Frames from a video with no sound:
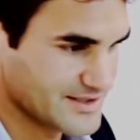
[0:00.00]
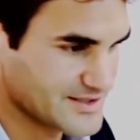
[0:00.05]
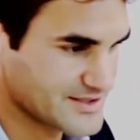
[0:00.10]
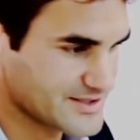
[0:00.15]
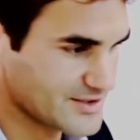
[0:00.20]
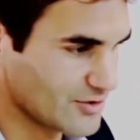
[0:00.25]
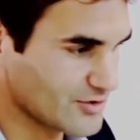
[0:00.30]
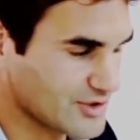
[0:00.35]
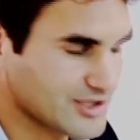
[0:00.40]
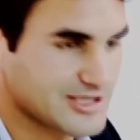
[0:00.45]

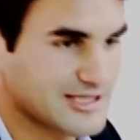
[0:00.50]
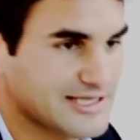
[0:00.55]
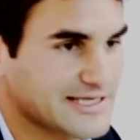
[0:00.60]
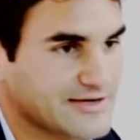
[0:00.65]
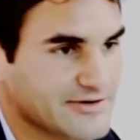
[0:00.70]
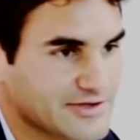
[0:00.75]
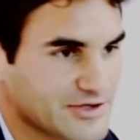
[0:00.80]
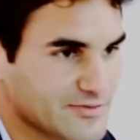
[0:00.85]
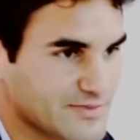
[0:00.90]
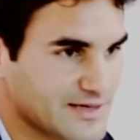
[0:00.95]
so
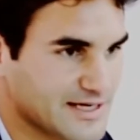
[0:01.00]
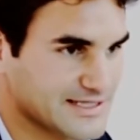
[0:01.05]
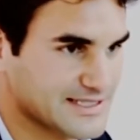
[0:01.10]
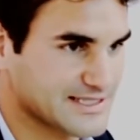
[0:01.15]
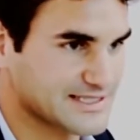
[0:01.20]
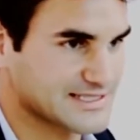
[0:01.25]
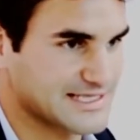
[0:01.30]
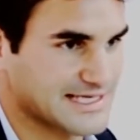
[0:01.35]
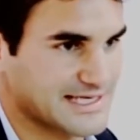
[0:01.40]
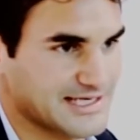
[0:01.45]
clear in your mind
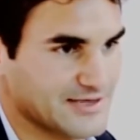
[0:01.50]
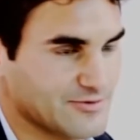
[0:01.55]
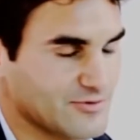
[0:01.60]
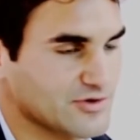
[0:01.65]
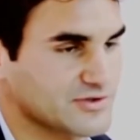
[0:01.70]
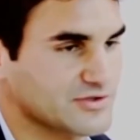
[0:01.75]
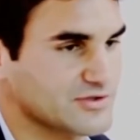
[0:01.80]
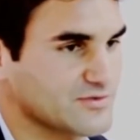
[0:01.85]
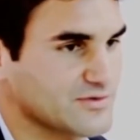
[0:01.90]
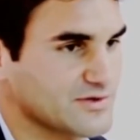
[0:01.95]
exactly
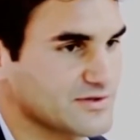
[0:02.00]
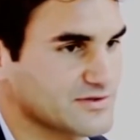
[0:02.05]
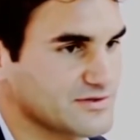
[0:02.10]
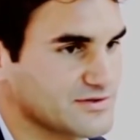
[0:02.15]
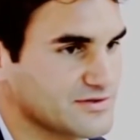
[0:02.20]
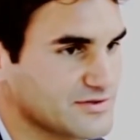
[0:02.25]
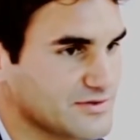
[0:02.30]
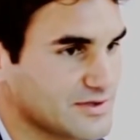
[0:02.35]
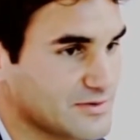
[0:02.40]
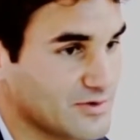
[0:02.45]
what you want
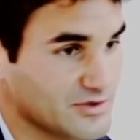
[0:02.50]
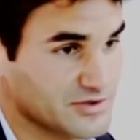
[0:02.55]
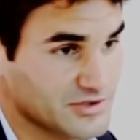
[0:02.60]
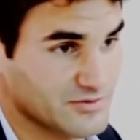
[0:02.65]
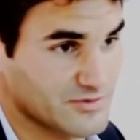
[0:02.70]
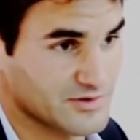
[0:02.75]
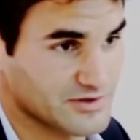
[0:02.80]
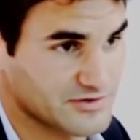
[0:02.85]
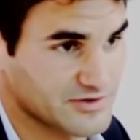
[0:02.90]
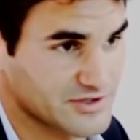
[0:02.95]
to do and what
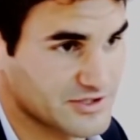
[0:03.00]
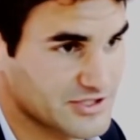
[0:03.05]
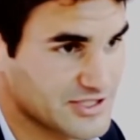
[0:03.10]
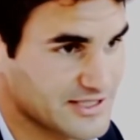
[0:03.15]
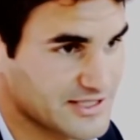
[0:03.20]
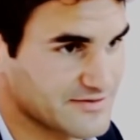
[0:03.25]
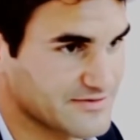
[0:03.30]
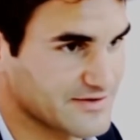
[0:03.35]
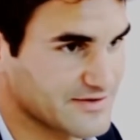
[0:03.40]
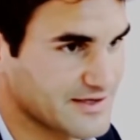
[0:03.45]
you want to
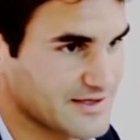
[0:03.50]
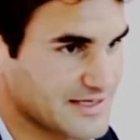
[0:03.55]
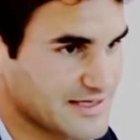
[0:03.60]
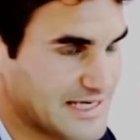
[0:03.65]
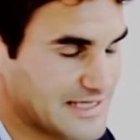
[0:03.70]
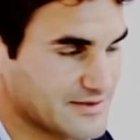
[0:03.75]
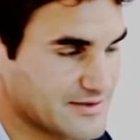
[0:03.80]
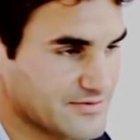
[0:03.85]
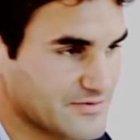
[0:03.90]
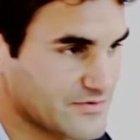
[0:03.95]
achieve.
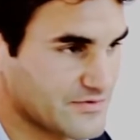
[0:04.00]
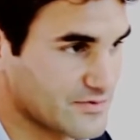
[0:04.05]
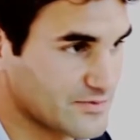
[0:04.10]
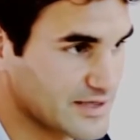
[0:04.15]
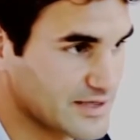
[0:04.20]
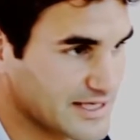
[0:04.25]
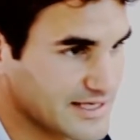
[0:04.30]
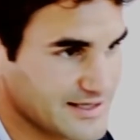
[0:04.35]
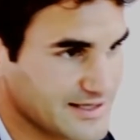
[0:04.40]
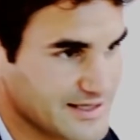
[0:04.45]
And for
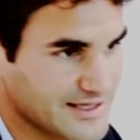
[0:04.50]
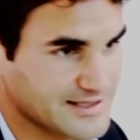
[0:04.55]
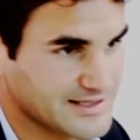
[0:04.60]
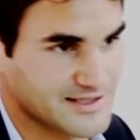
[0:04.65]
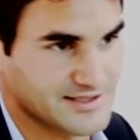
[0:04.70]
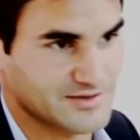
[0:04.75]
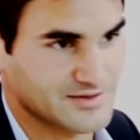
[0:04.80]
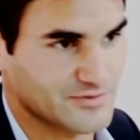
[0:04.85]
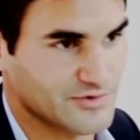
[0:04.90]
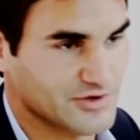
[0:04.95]
me, it
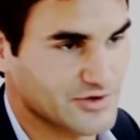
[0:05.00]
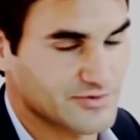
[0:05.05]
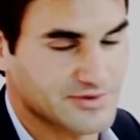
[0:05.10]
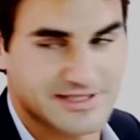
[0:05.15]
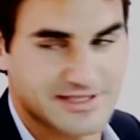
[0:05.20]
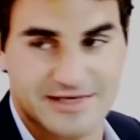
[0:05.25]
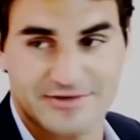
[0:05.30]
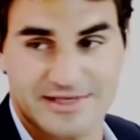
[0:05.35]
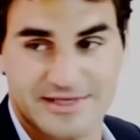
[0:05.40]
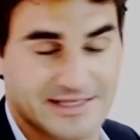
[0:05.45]
doesn't work
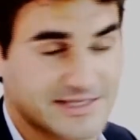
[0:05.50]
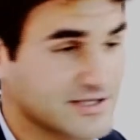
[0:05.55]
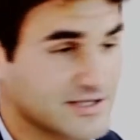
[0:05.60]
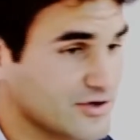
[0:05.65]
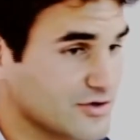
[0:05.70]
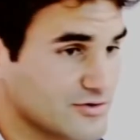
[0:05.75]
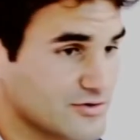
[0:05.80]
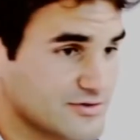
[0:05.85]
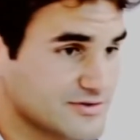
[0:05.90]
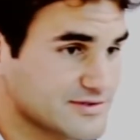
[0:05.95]
without any
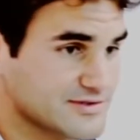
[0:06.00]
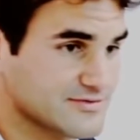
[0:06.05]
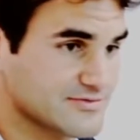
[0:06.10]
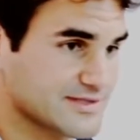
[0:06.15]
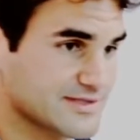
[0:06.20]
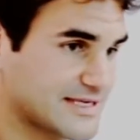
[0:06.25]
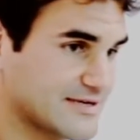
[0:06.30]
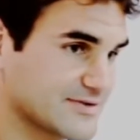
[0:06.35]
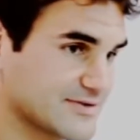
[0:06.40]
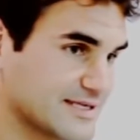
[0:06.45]
goals,
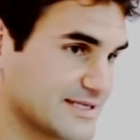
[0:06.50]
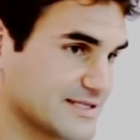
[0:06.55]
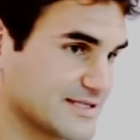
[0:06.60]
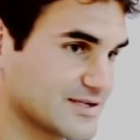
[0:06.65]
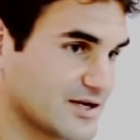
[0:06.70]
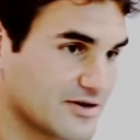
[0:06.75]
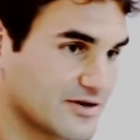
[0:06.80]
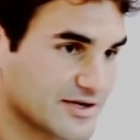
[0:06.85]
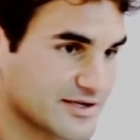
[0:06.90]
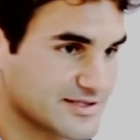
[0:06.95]
without any
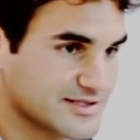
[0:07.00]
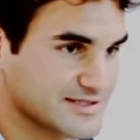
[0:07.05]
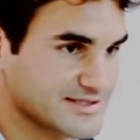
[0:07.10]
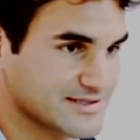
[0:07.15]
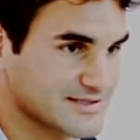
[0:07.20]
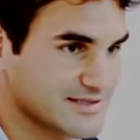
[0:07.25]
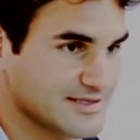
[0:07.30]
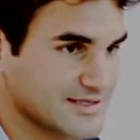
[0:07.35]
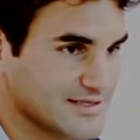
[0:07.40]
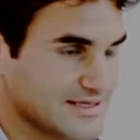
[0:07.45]

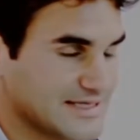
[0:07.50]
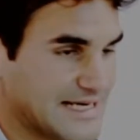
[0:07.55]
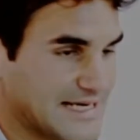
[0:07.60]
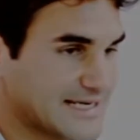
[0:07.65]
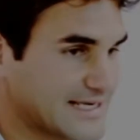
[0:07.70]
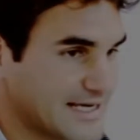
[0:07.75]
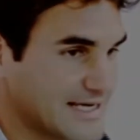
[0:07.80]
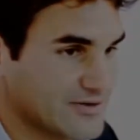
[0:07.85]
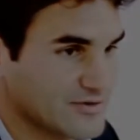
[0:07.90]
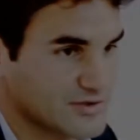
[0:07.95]
targets.
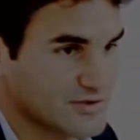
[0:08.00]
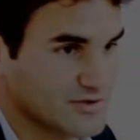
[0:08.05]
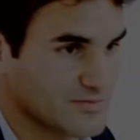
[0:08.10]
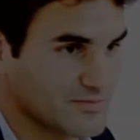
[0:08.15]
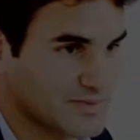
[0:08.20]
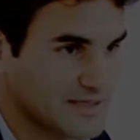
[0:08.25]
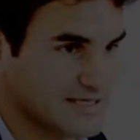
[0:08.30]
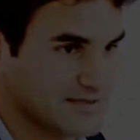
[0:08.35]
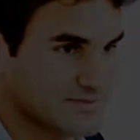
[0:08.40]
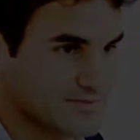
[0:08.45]
I cannot
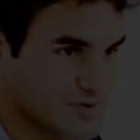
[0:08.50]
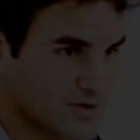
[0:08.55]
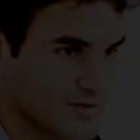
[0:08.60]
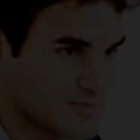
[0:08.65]
compete